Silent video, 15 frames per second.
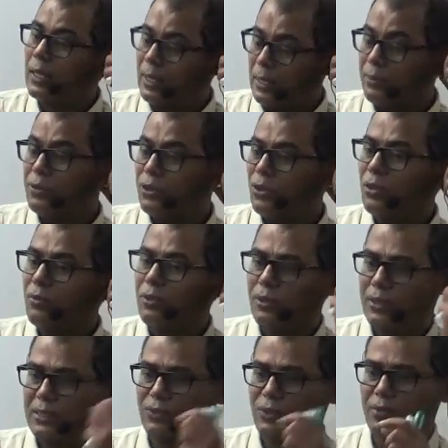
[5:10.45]
I'm talking about,
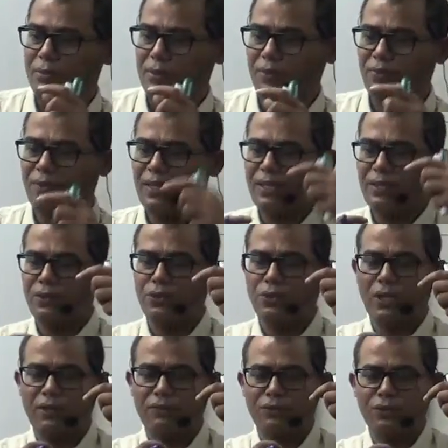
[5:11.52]
that's why I'm saying, where you
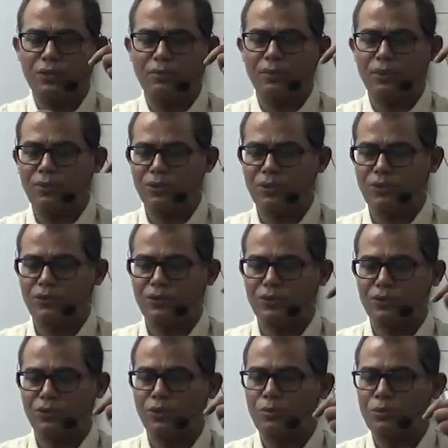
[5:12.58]
have good amount of
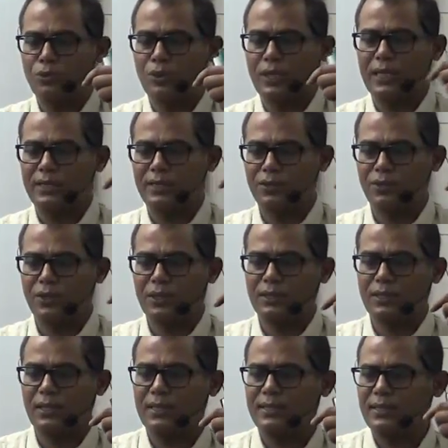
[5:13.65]
scope to write
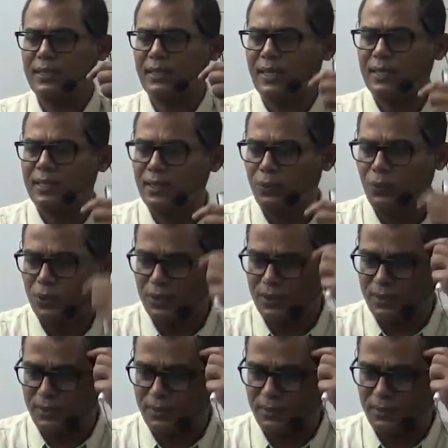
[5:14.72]
introduction, let's say in 100 words.